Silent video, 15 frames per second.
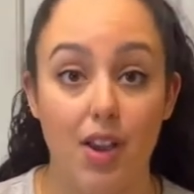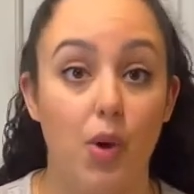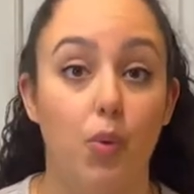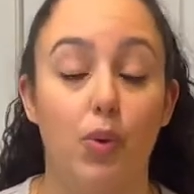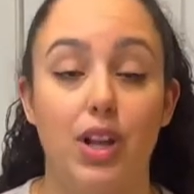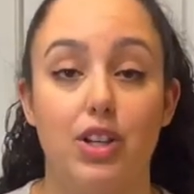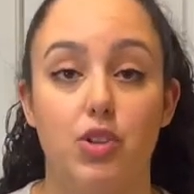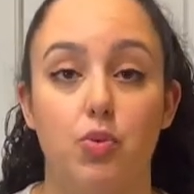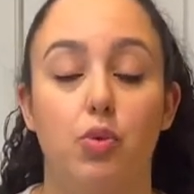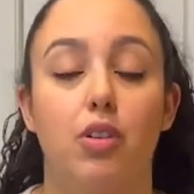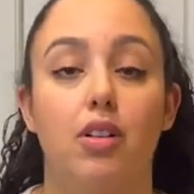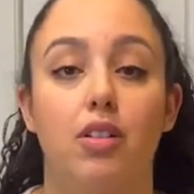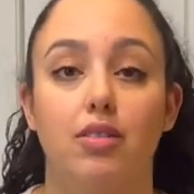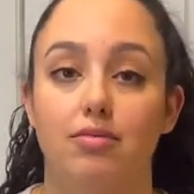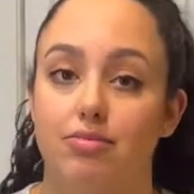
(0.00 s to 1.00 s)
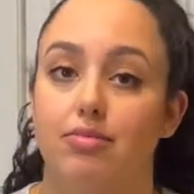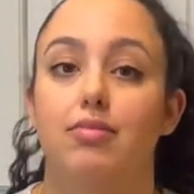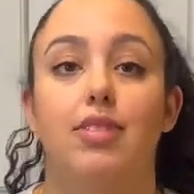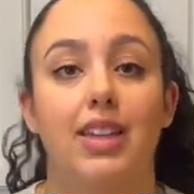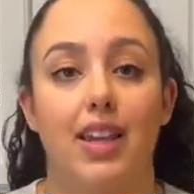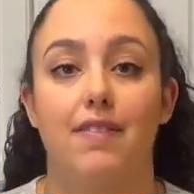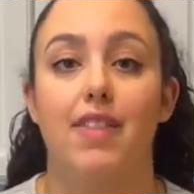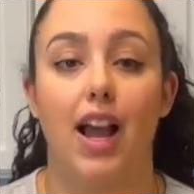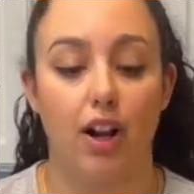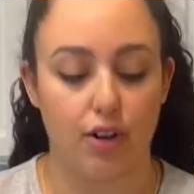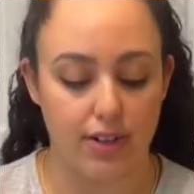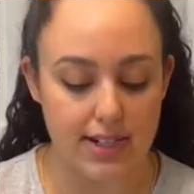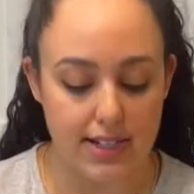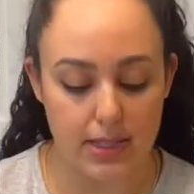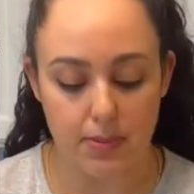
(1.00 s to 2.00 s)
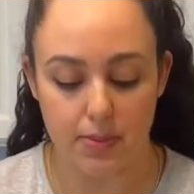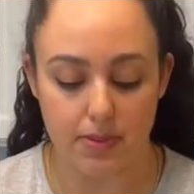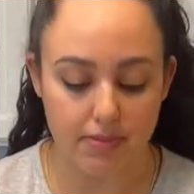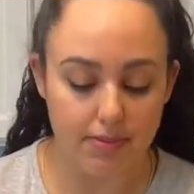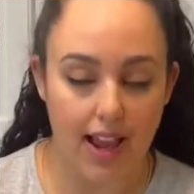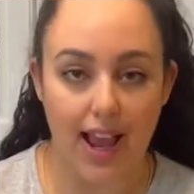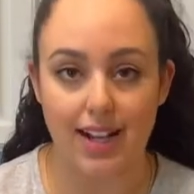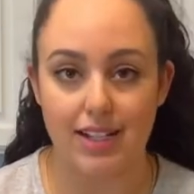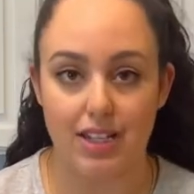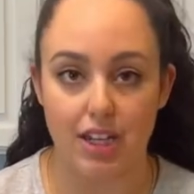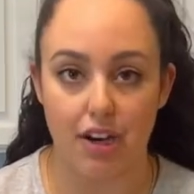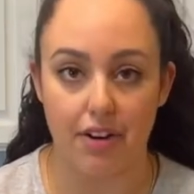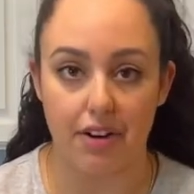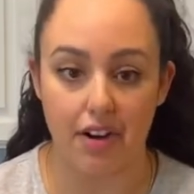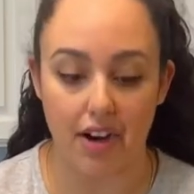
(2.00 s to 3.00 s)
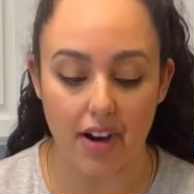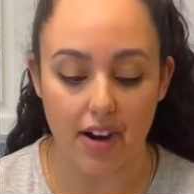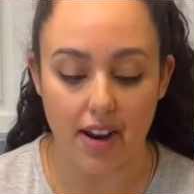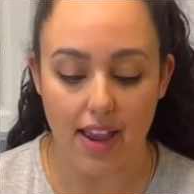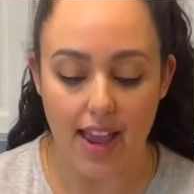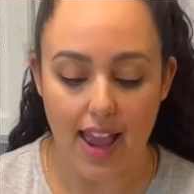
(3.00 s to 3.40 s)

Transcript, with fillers: which will give that crisp exterior.